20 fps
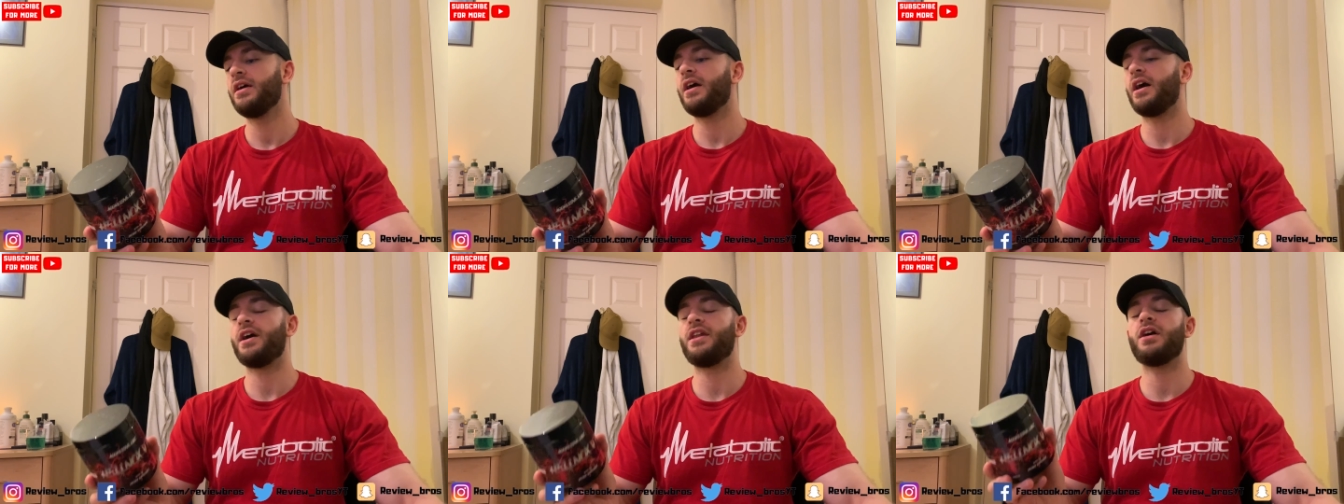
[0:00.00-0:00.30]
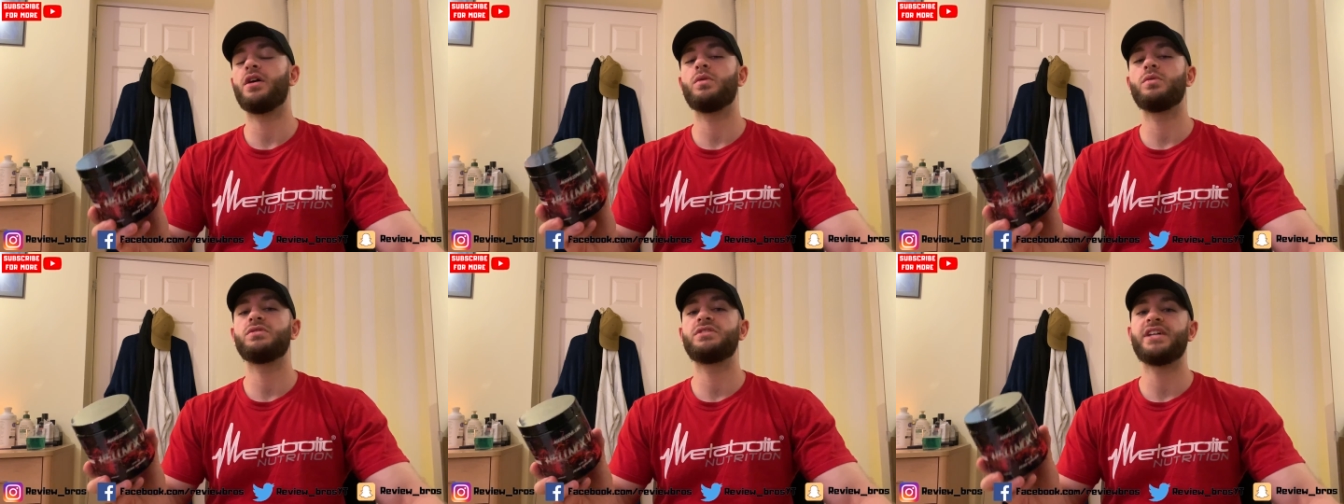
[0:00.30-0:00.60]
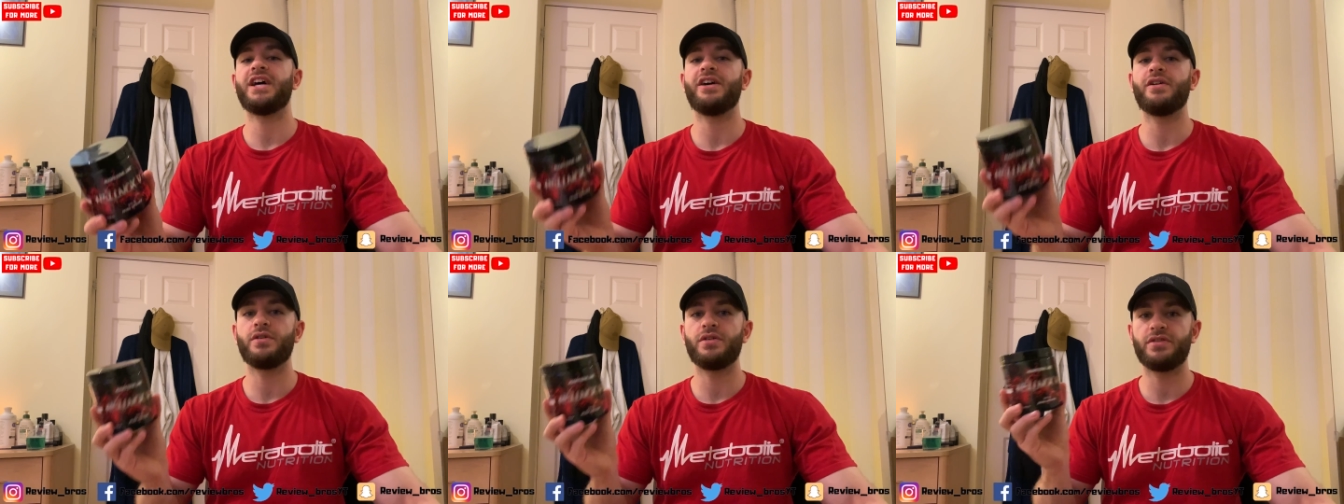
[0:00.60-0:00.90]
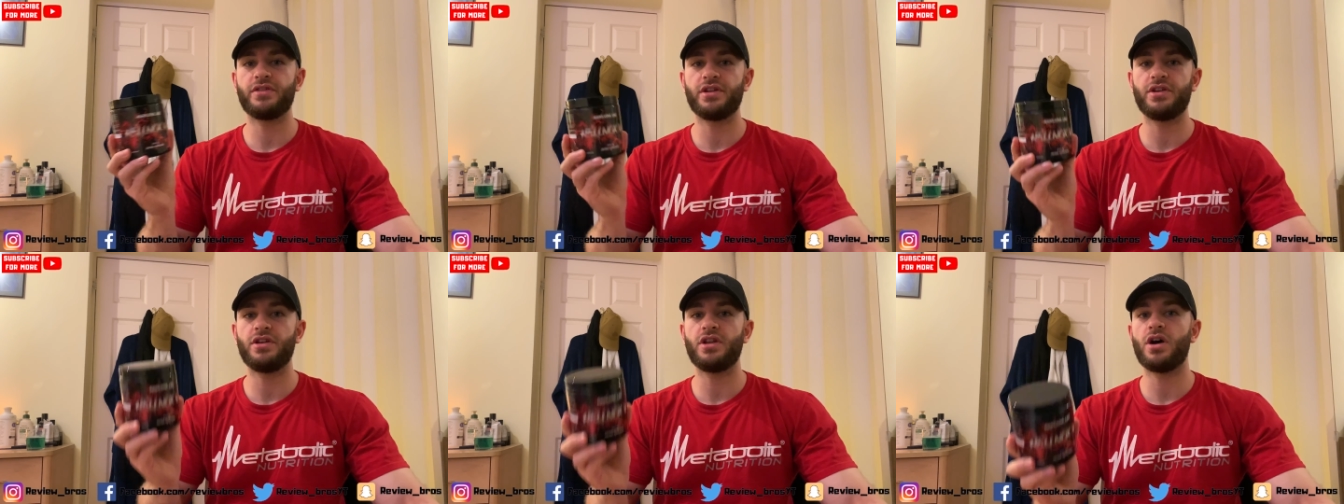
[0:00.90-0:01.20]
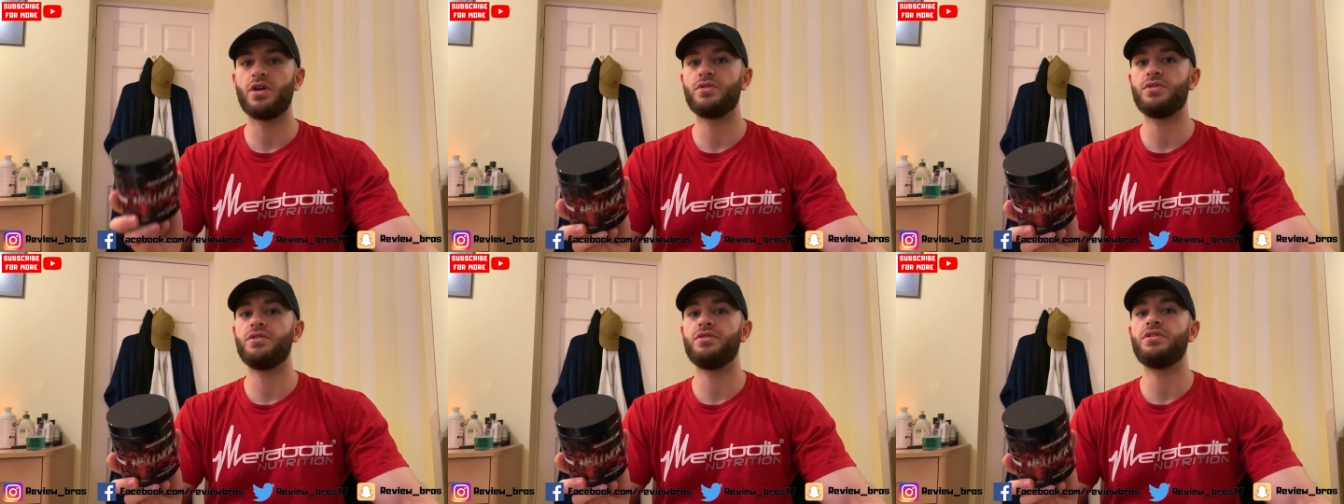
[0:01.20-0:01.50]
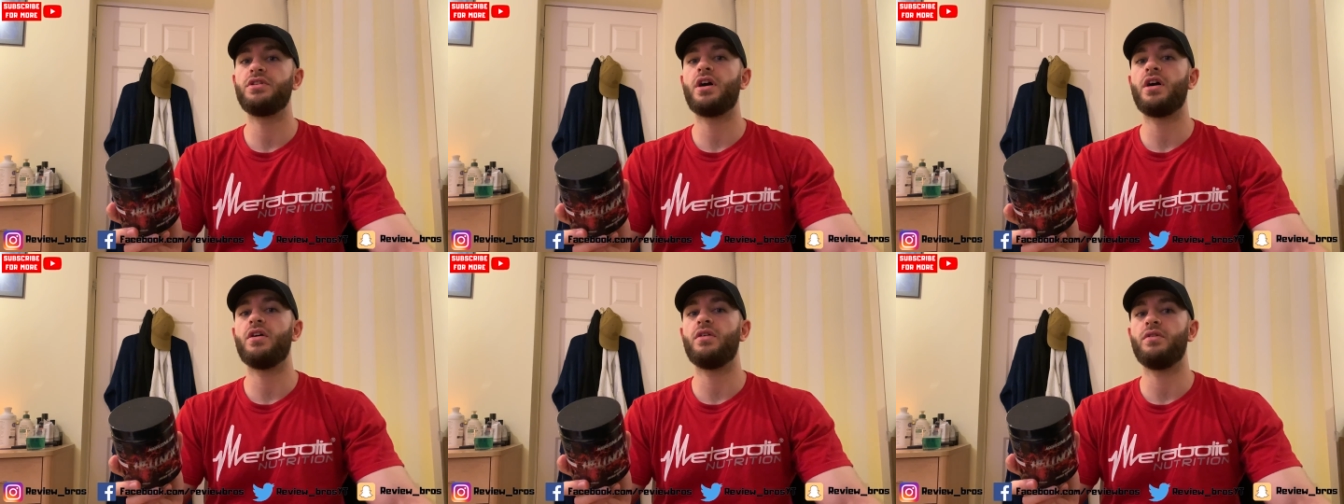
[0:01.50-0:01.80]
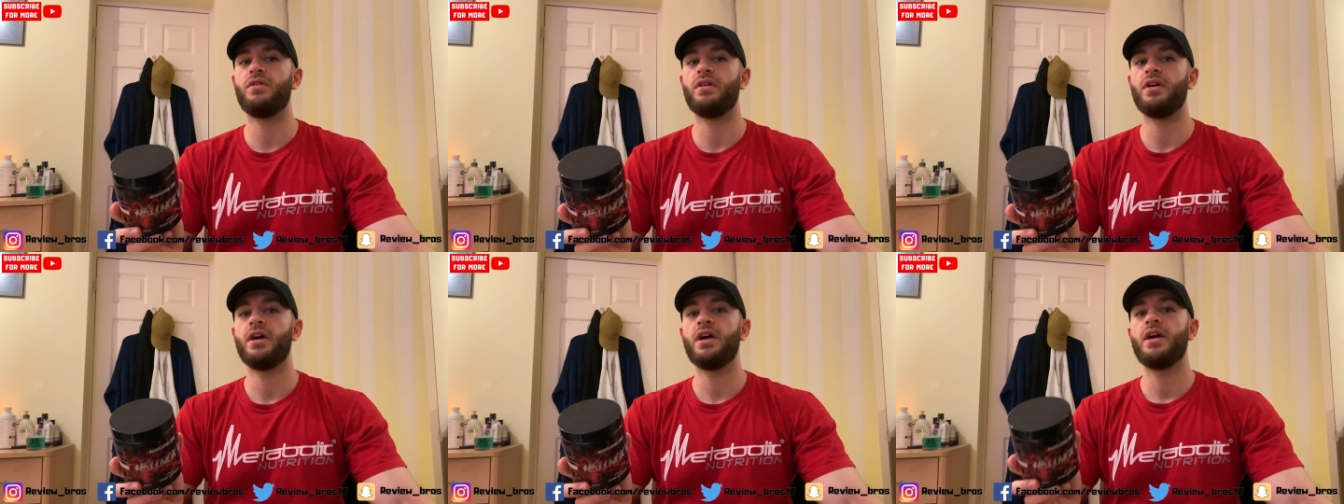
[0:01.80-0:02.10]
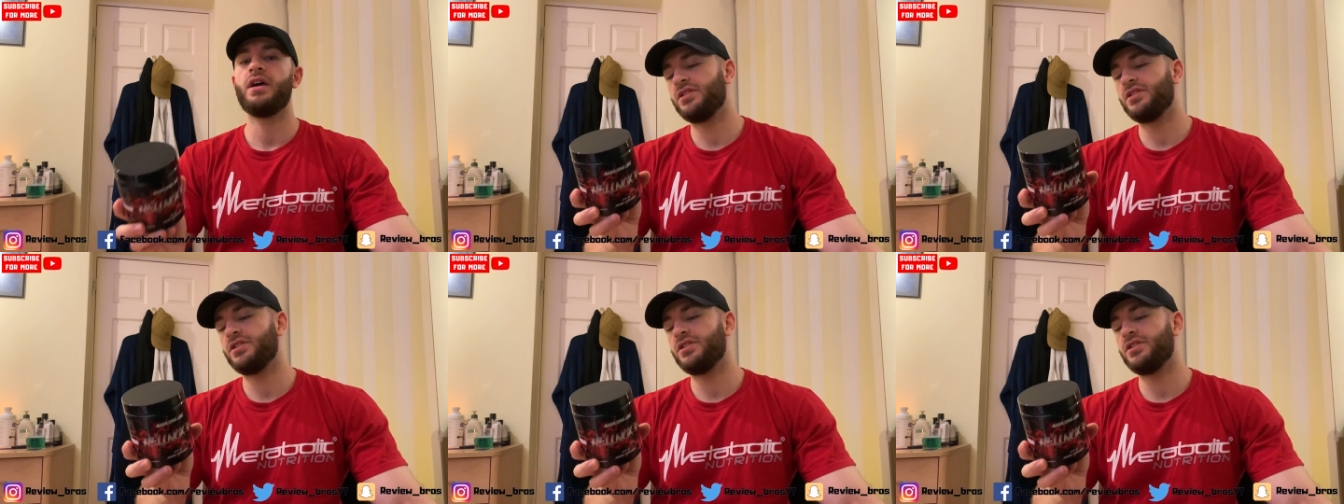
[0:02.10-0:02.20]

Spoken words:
and I will tell you that no, you don't.